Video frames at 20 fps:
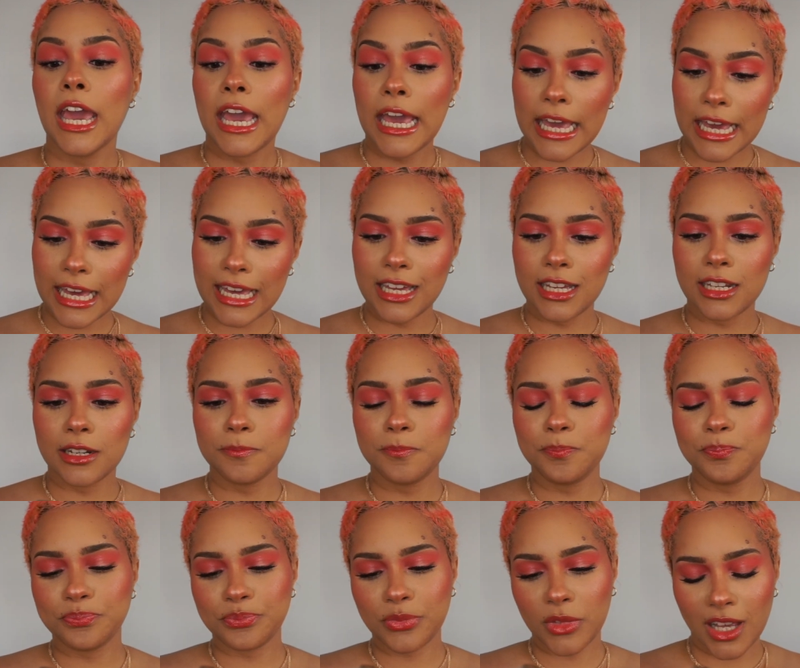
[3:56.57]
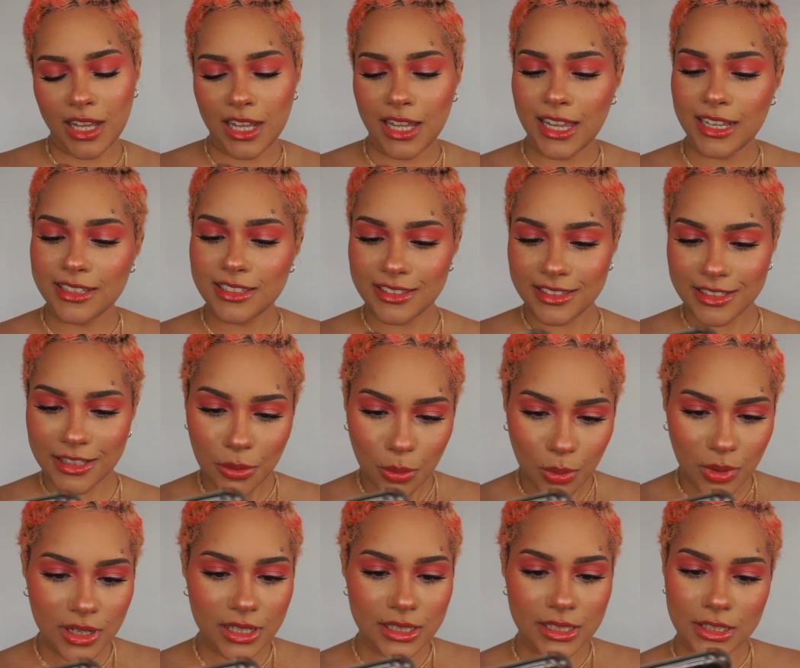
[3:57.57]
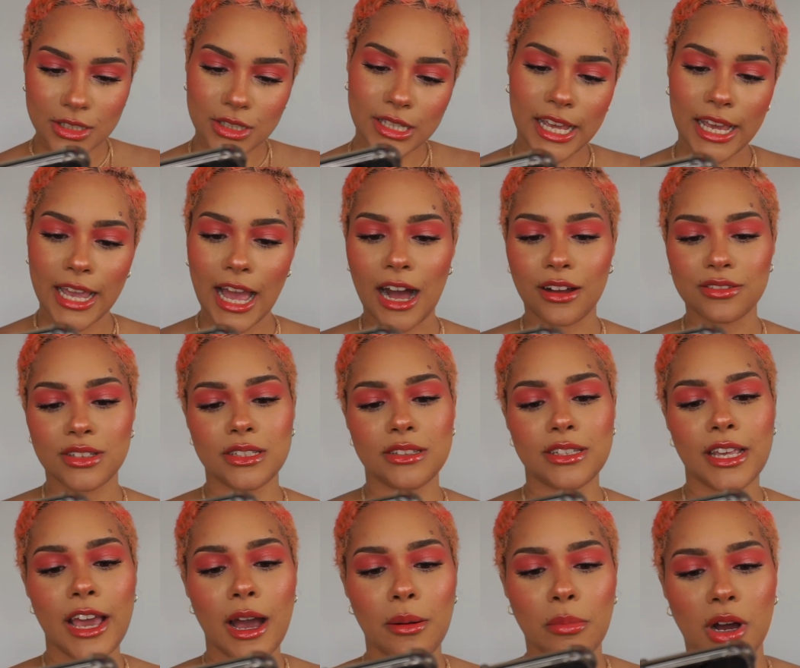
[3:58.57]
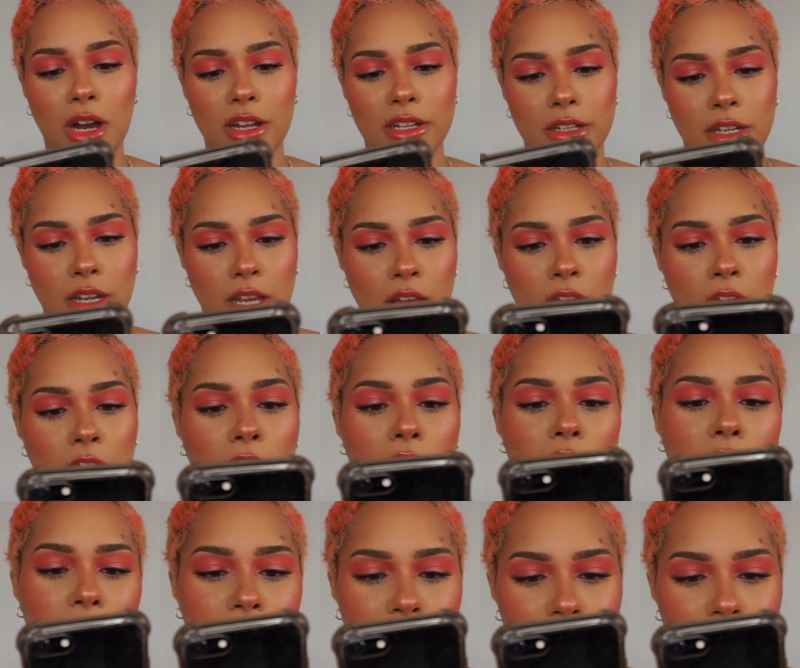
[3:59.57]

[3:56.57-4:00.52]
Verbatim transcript: And let's see what they have to say about I